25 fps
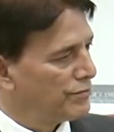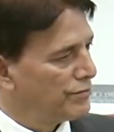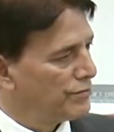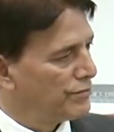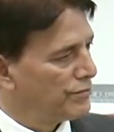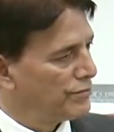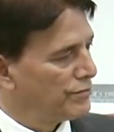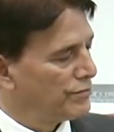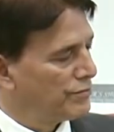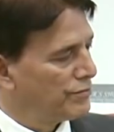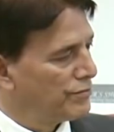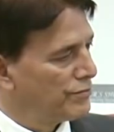
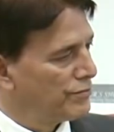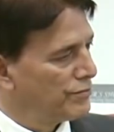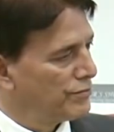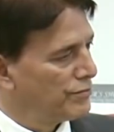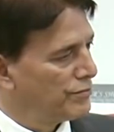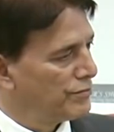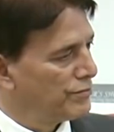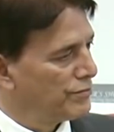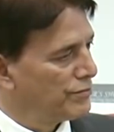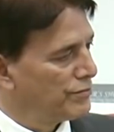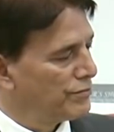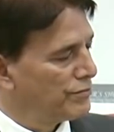
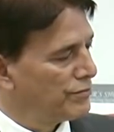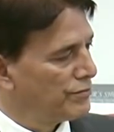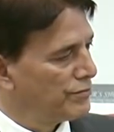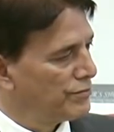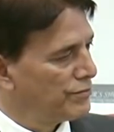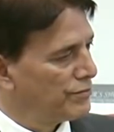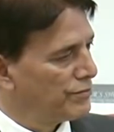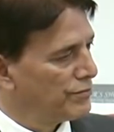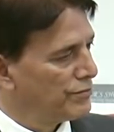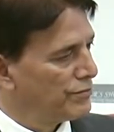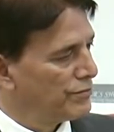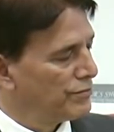
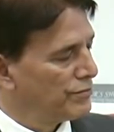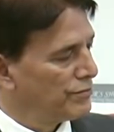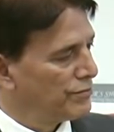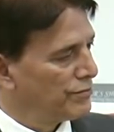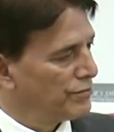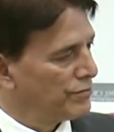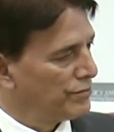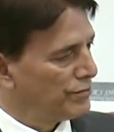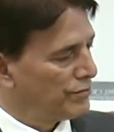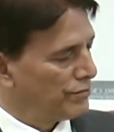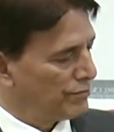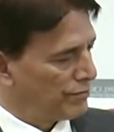
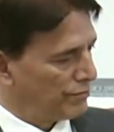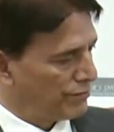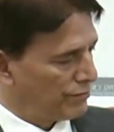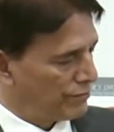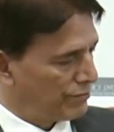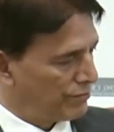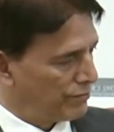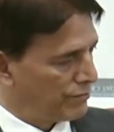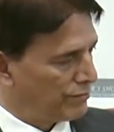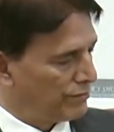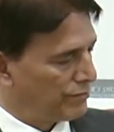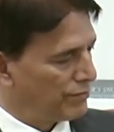
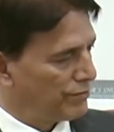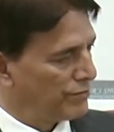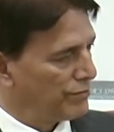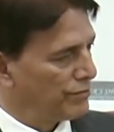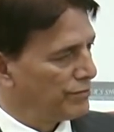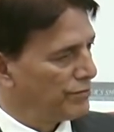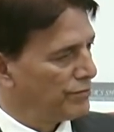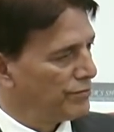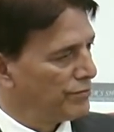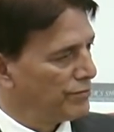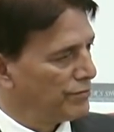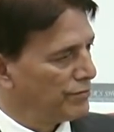
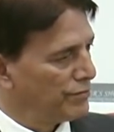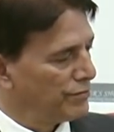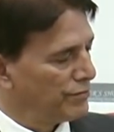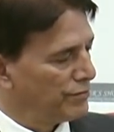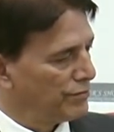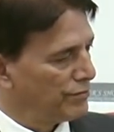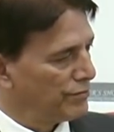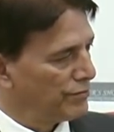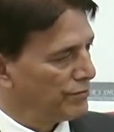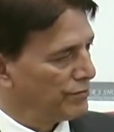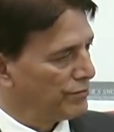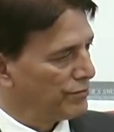
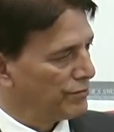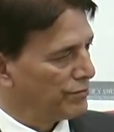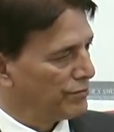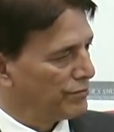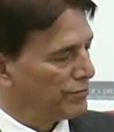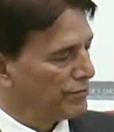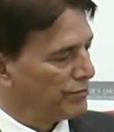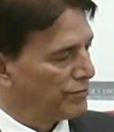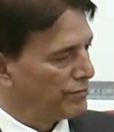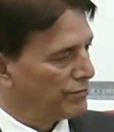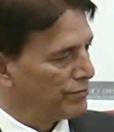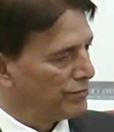
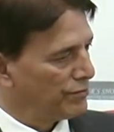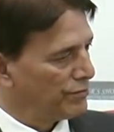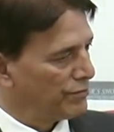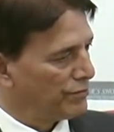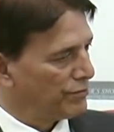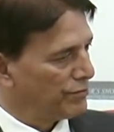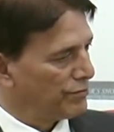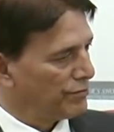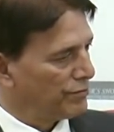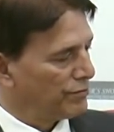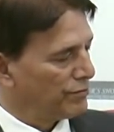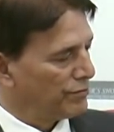
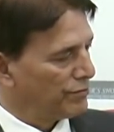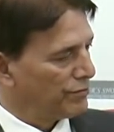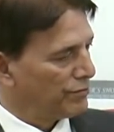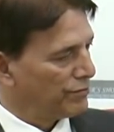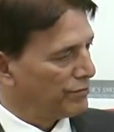[no speech]